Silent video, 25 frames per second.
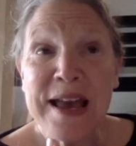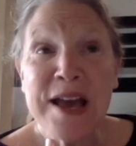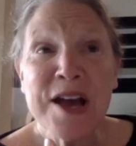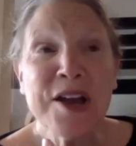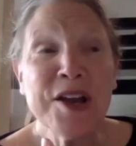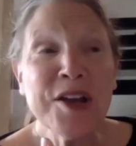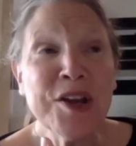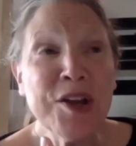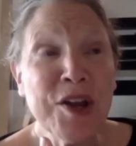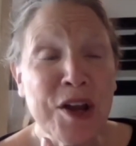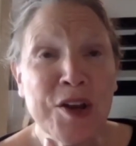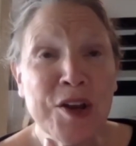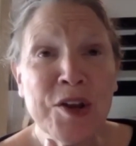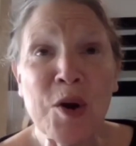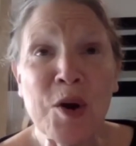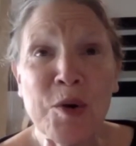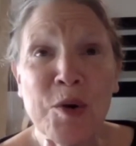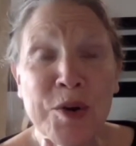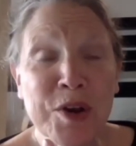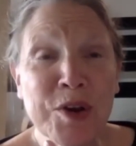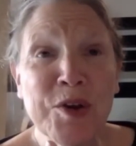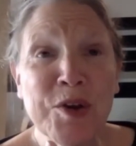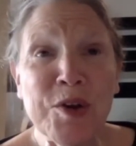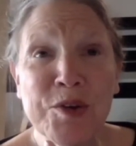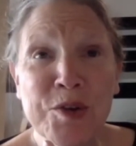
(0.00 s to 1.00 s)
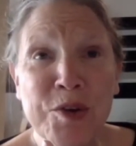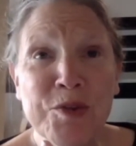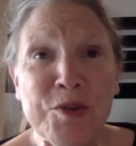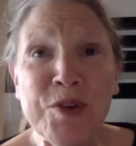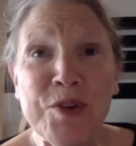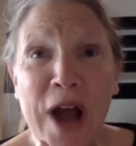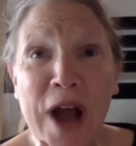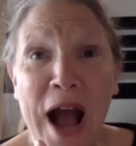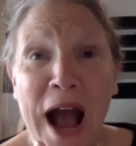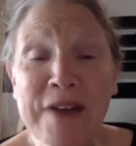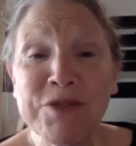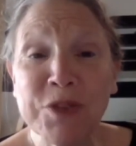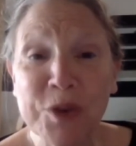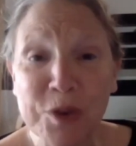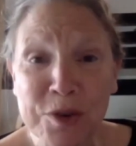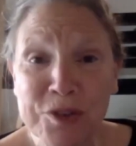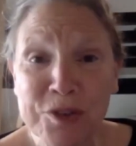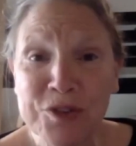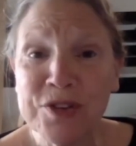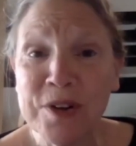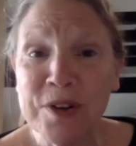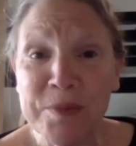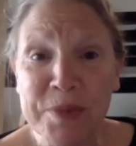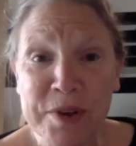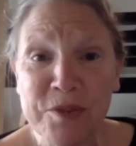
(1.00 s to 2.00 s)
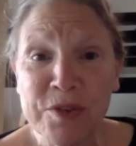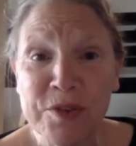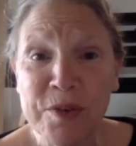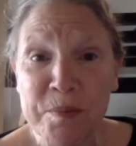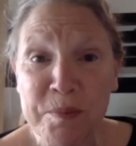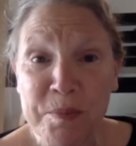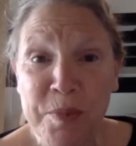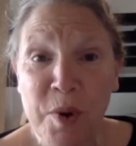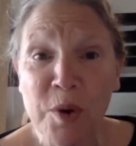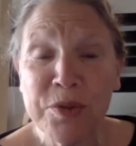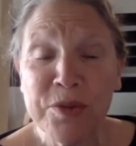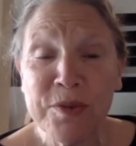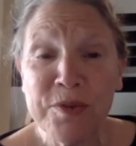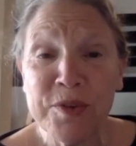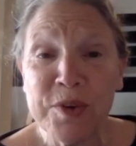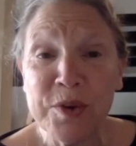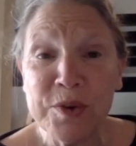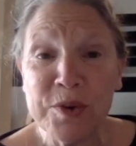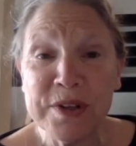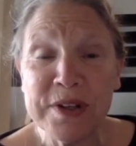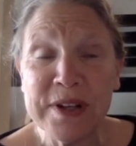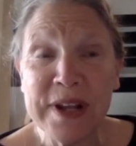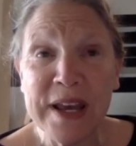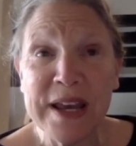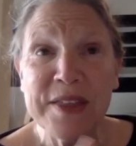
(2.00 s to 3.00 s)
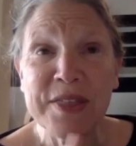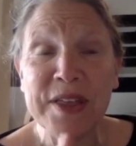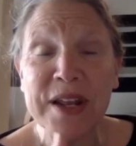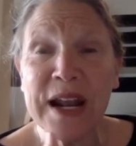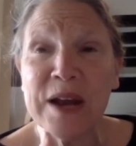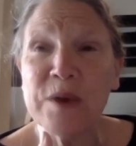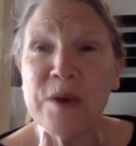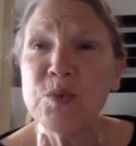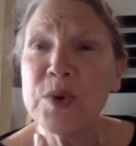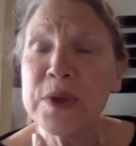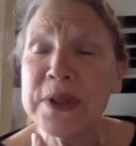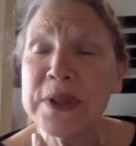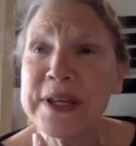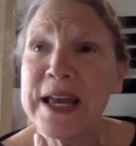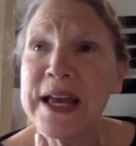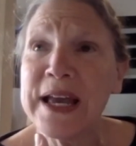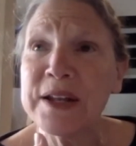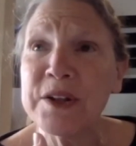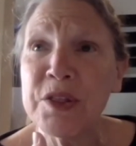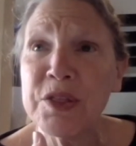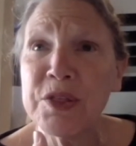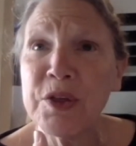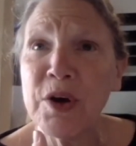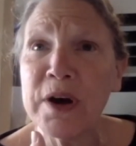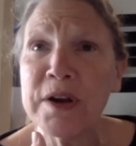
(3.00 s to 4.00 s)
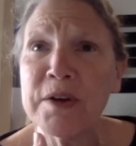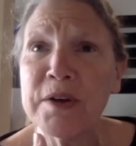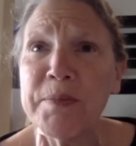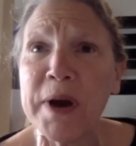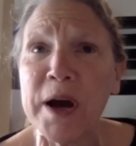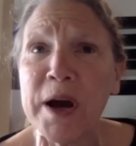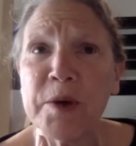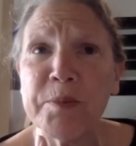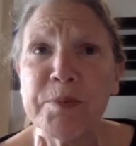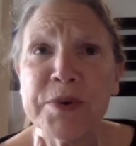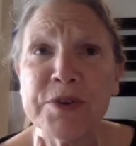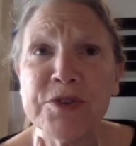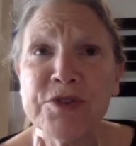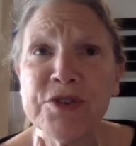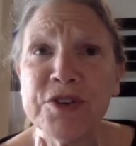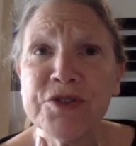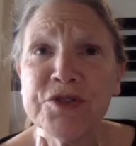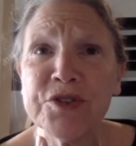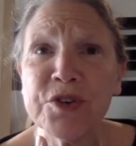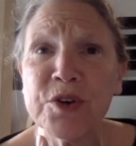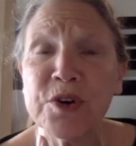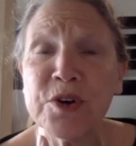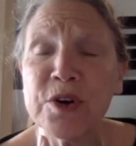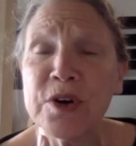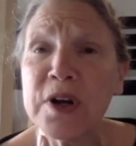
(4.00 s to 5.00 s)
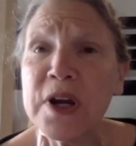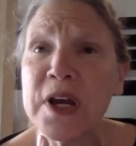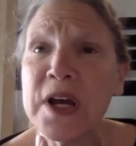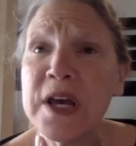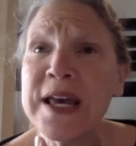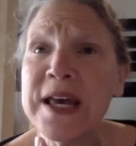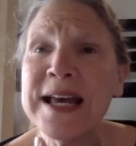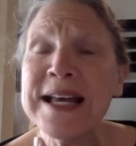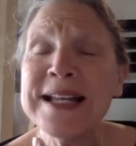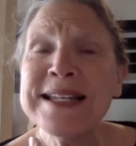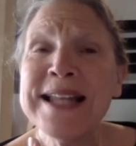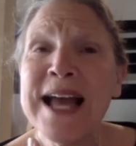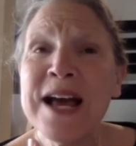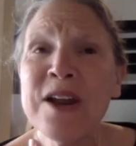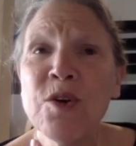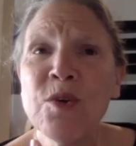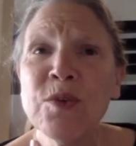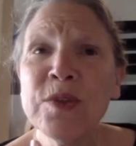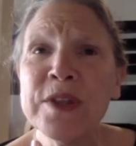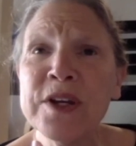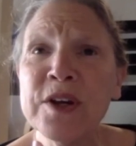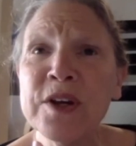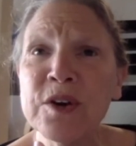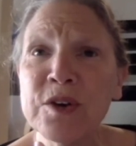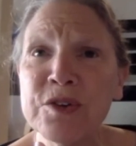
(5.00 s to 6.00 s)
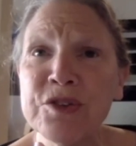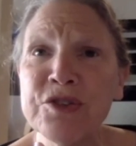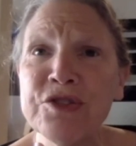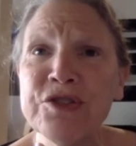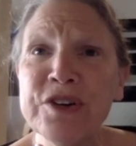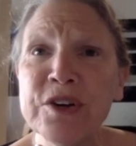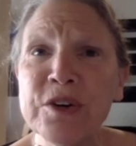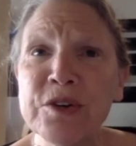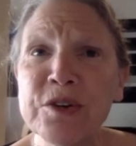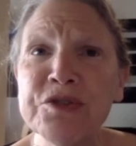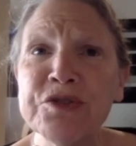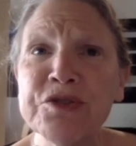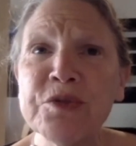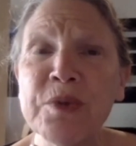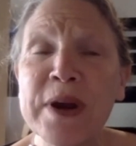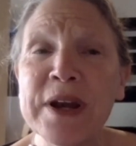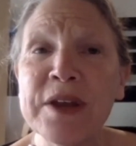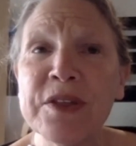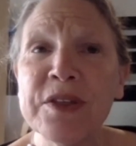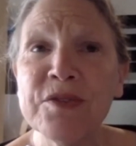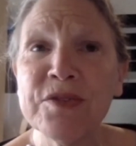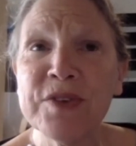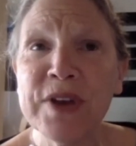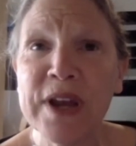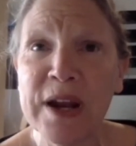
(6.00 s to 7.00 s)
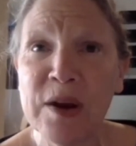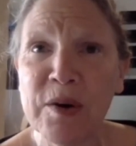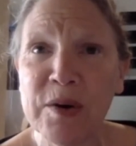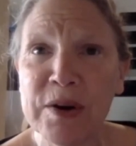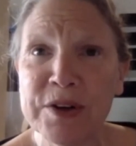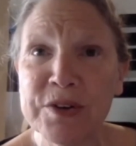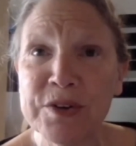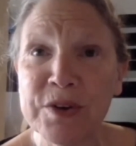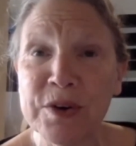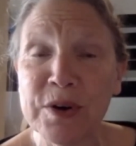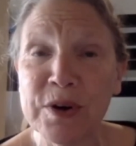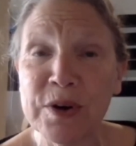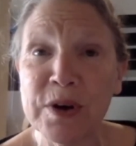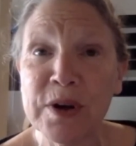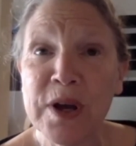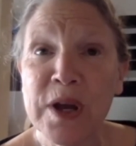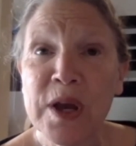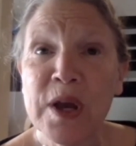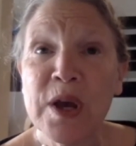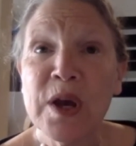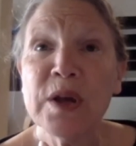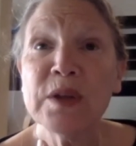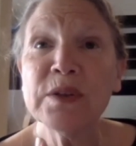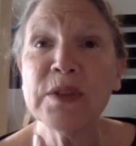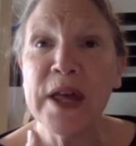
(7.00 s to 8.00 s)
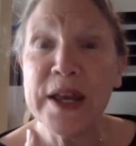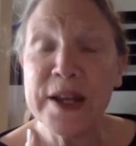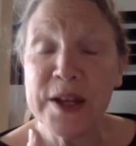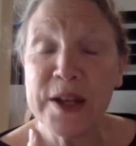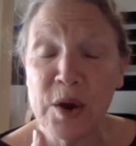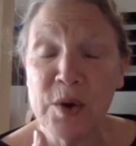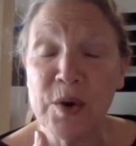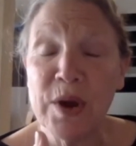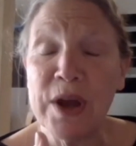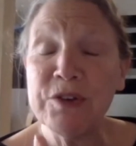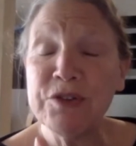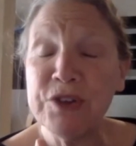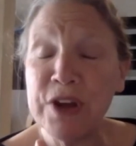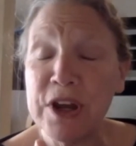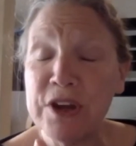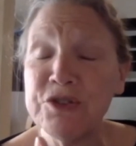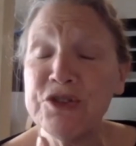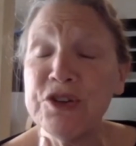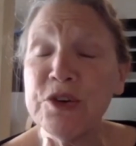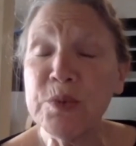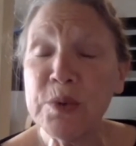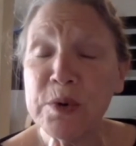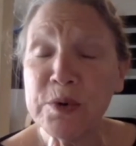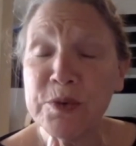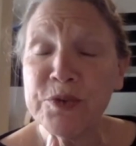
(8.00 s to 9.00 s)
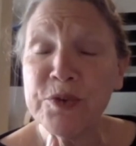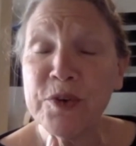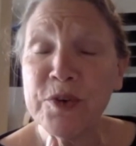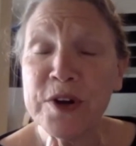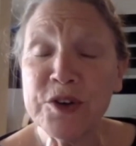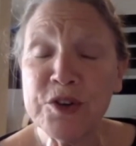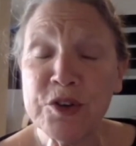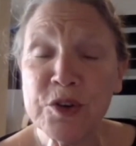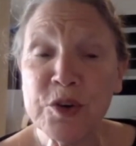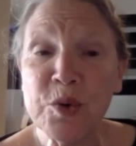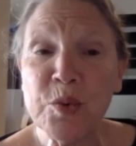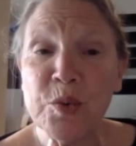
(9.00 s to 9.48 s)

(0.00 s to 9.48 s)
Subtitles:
I've learned something from both of you today that I really hadn't thought about, but just not only her sheer strength of character, like as you were referring to